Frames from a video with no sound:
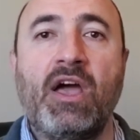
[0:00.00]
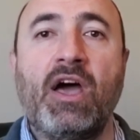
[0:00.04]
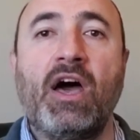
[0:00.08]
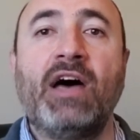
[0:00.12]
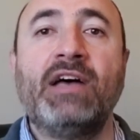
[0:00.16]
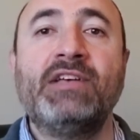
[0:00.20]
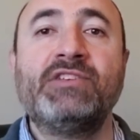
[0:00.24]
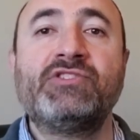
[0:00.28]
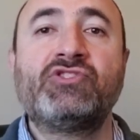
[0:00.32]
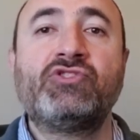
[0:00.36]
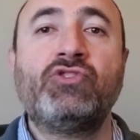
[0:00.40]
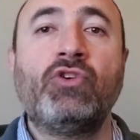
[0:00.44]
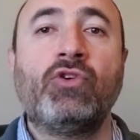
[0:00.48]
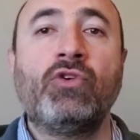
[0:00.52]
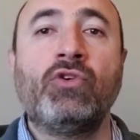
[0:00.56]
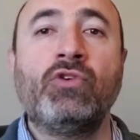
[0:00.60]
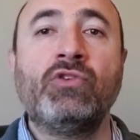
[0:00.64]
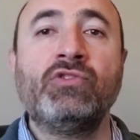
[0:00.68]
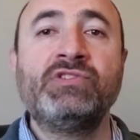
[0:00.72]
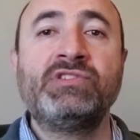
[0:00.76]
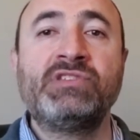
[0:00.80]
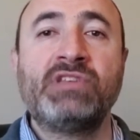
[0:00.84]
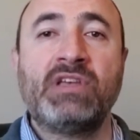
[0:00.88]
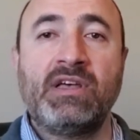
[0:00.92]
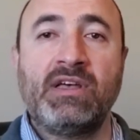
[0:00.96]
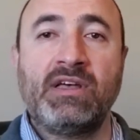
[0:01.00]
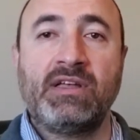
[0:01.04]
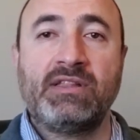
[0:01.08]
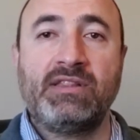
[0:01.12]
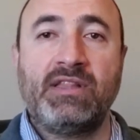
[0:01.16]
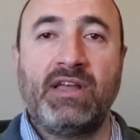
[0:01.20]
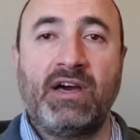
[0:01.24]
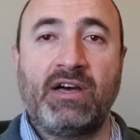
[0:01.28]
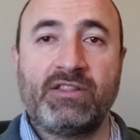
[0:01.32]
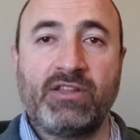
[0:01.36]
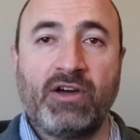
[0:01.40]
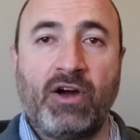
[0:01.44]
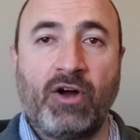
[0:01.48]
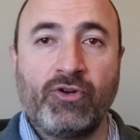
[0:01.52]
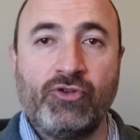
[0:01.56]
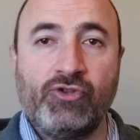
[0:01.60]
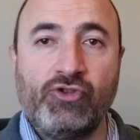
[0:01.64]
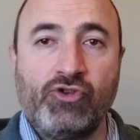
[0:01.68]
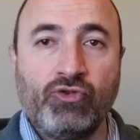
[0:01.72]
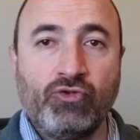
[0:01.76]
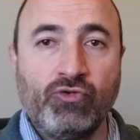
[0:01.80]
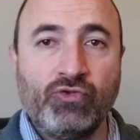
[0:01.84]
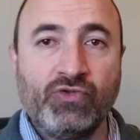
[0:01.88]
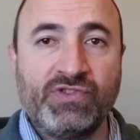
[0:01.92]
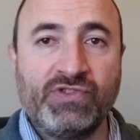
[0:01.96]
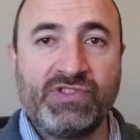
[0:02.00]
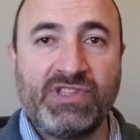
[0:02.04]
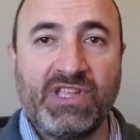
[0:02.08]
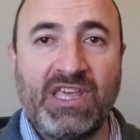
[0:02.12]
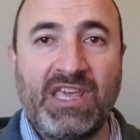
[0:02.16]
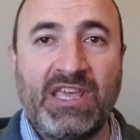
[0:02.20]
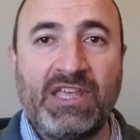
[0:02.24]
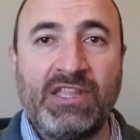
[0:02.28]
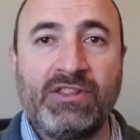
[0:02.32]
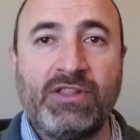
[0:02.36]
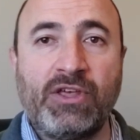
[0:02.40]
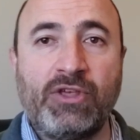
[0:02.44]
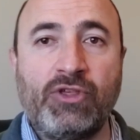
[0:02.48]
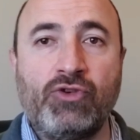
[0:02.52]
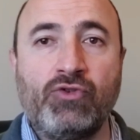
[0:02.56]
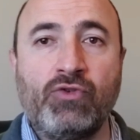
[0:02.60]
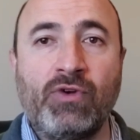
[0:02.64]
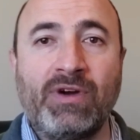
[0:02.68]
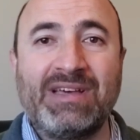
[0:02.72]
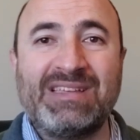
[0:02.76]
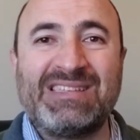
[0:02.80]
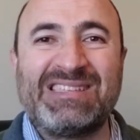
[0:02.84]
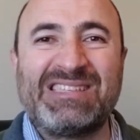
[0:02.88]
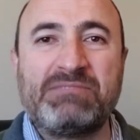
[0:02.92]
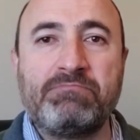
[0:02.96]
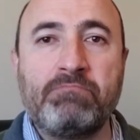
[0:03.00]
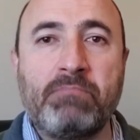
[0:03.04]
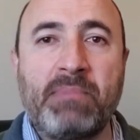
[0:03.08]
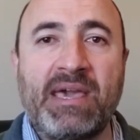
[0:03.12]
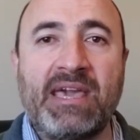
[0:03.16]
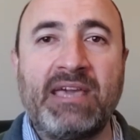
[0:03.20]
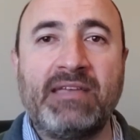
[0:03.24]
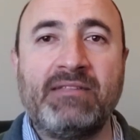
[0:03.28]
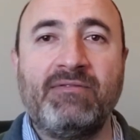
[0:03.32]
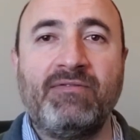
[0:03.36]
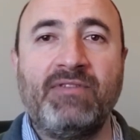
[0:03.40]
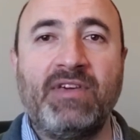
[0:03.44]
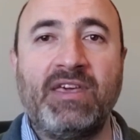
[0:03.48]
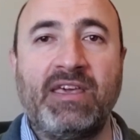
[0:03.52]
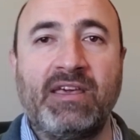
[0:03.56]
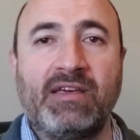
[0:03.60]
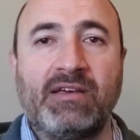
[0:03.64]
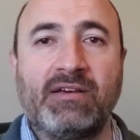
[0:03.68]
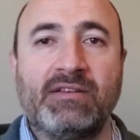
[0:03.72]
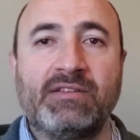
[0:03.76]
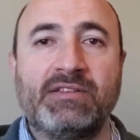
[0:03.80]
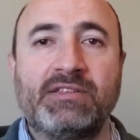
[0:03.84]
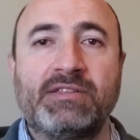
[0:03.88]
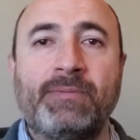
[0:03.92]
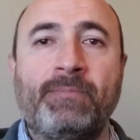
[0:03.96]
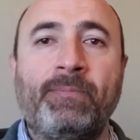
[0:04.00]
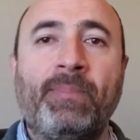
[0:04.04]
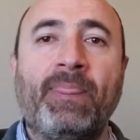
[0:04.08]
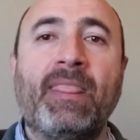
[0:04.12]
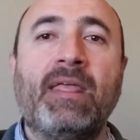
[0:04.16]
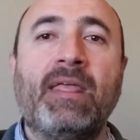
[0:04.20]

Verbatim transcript: as those that are used in the US made vehicles.